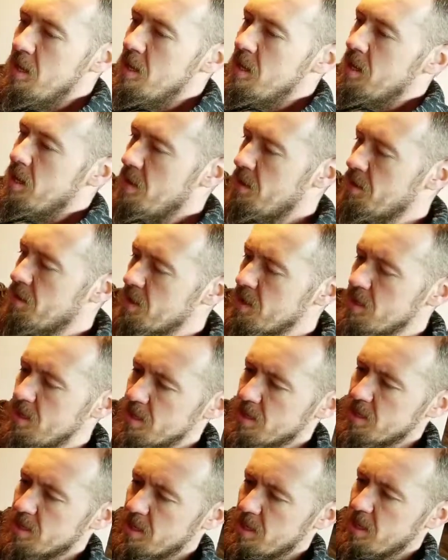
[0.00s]
Now
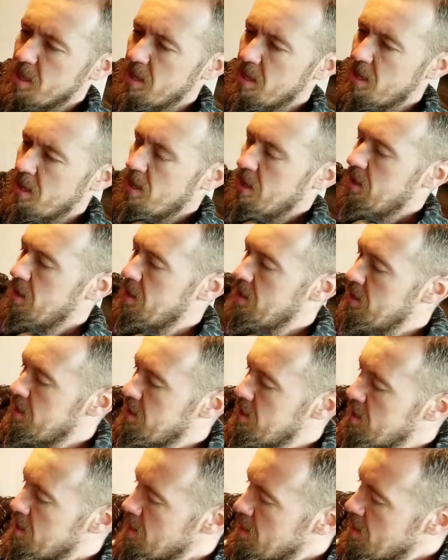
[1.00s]
these,
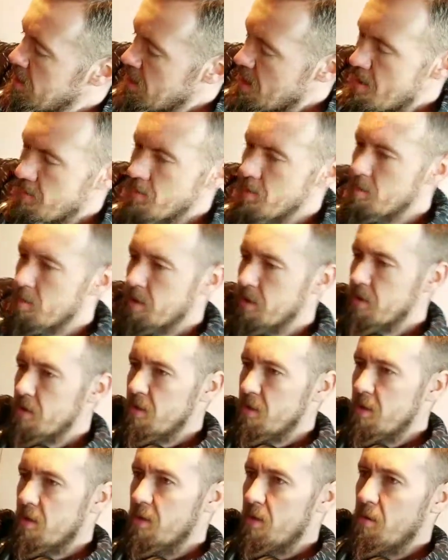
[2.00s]
everybody
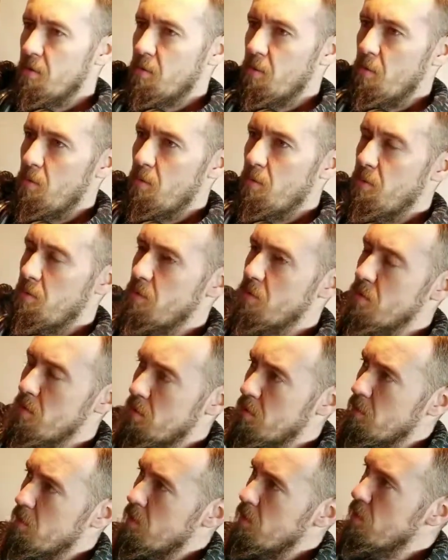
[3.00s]

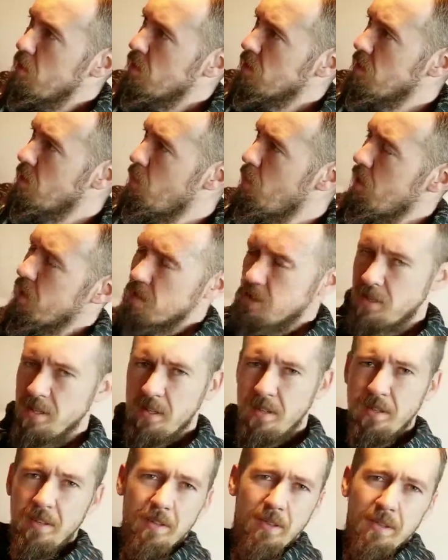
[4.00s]
usually wants
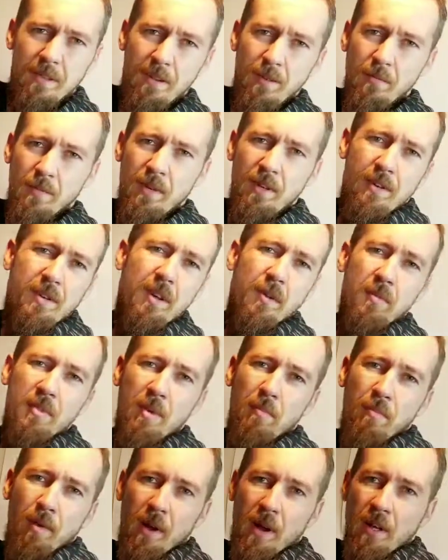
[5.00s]
to, you know, when you're done with your
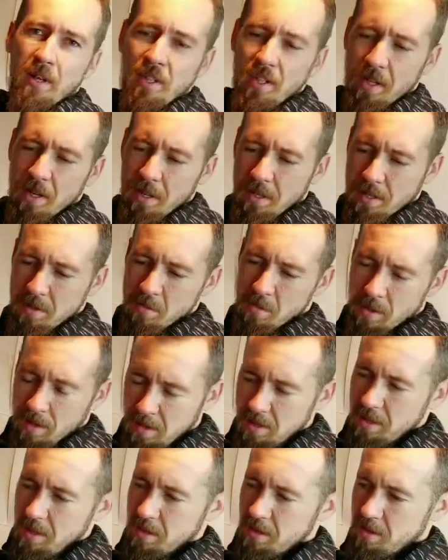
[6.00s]
project, you want to
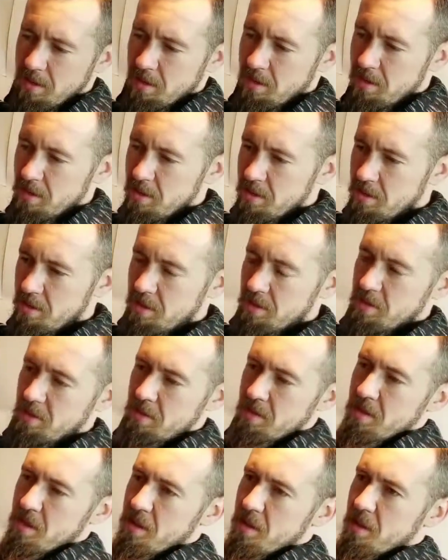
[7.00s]
get done, and then
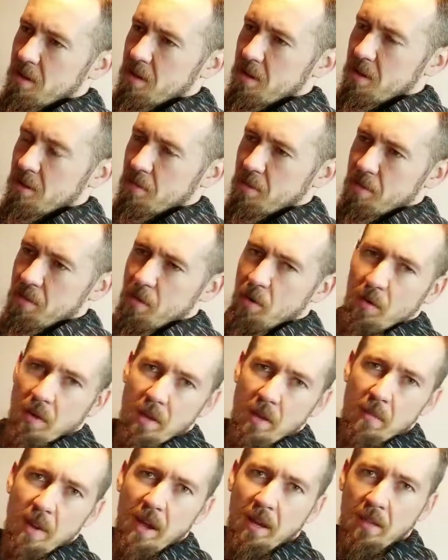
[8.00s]
they throw it in
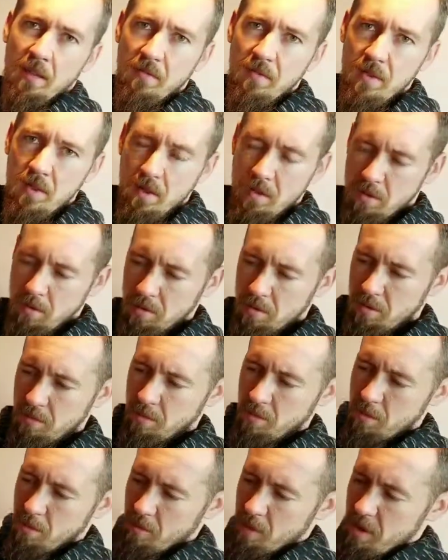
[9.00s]
the back of the
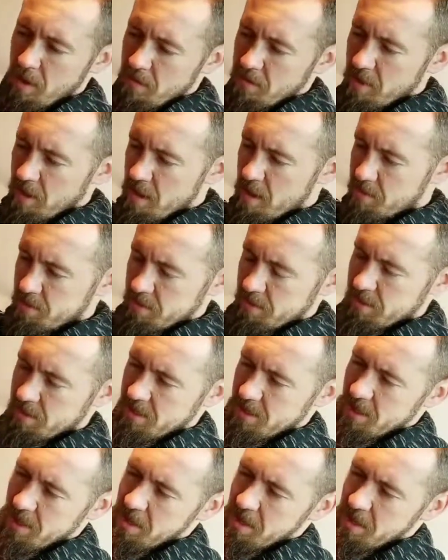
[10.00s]
vehicle, whatever happens.